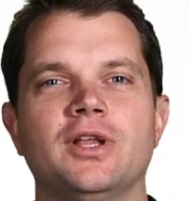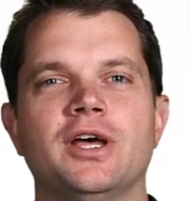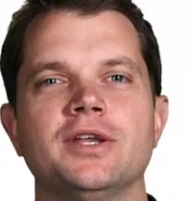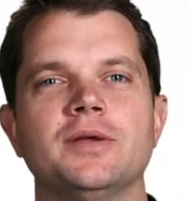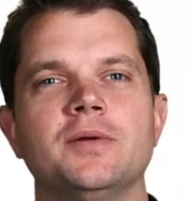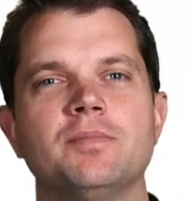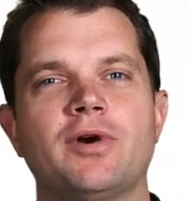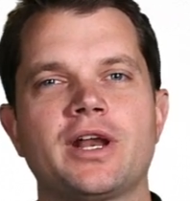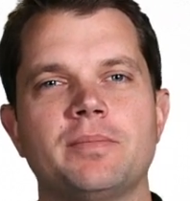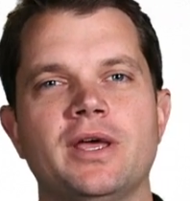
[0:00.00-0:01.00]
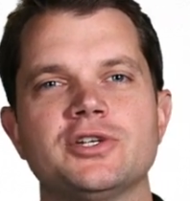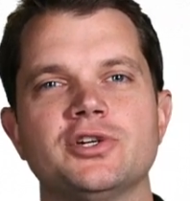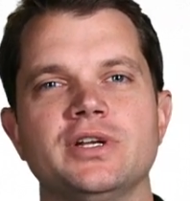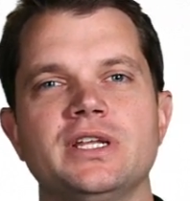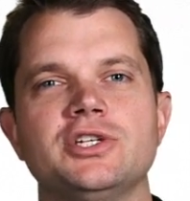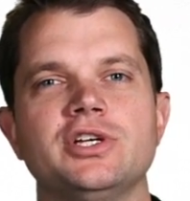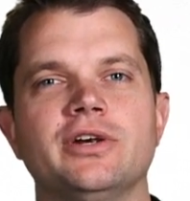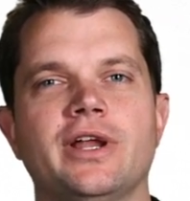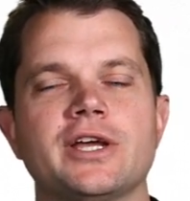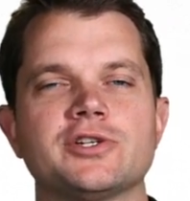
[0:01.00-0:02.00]
Lund, Product Manager at Digi
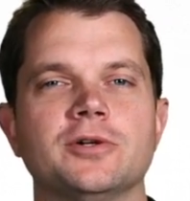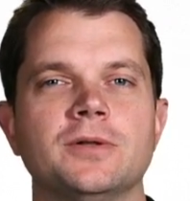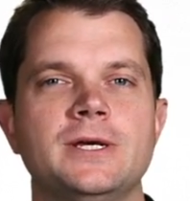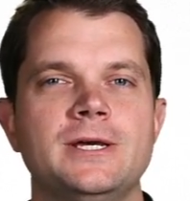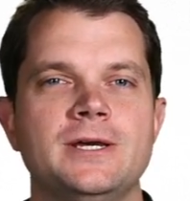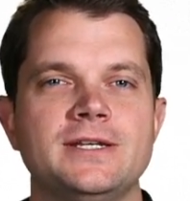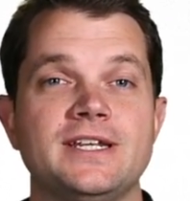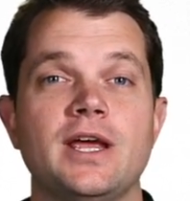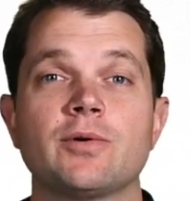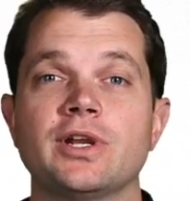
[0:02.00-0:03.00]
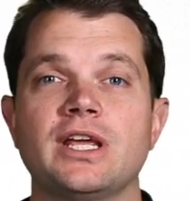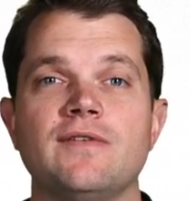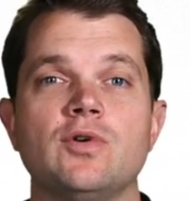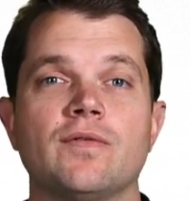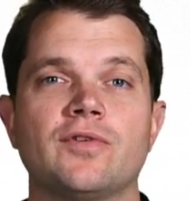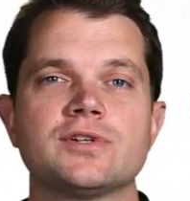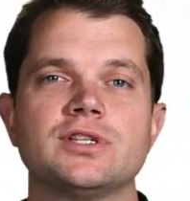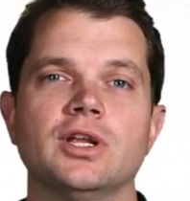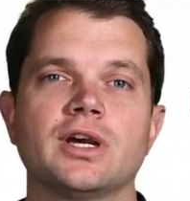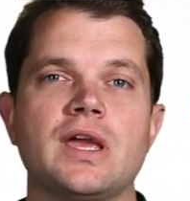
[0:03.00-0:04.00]
International. Today we're going to give you a first
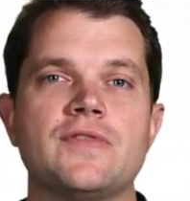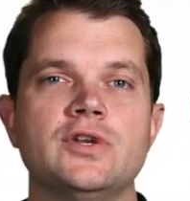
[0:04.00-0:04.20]
look at the